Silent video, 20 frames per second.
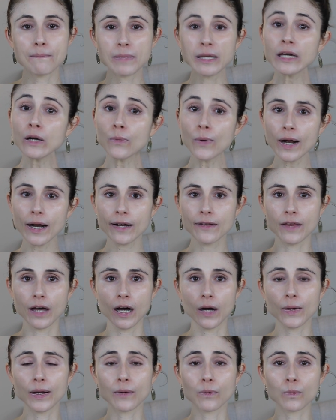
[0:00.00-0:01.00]
Be aware
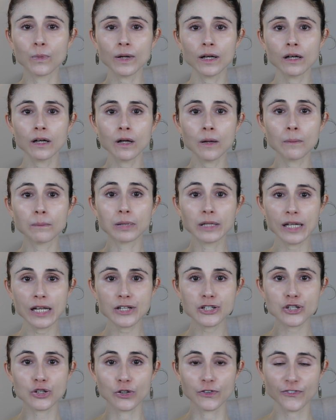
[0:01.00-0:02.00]
though, it will
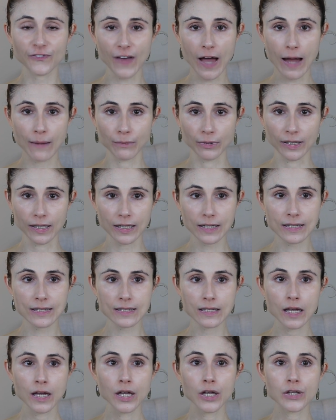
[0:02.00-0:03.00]
bleach your
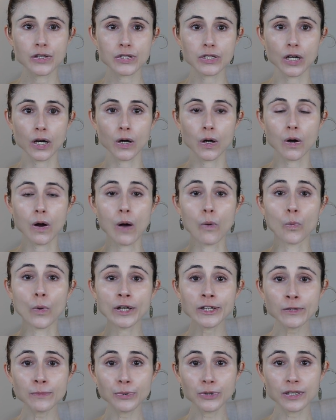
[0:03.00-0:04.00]
fabrics. So
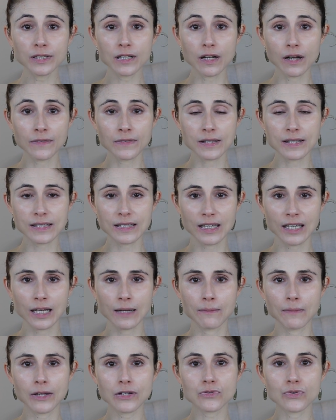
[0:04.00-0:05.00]
when you put it on the
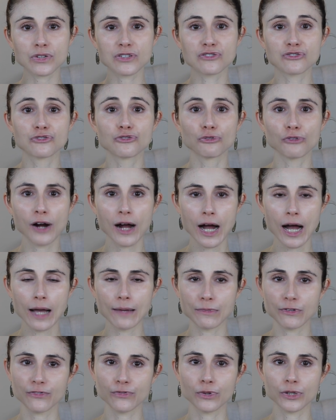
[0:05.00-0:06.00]
skin, make sure to
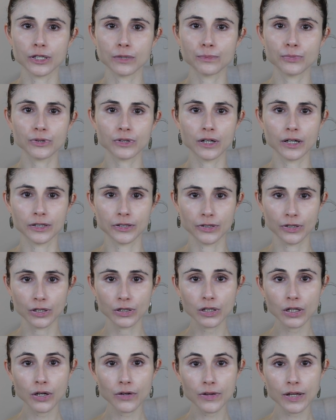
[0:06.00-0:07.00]
dry before you put on your
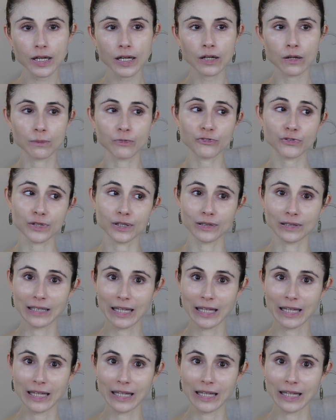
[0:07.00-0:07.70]
clothing or before you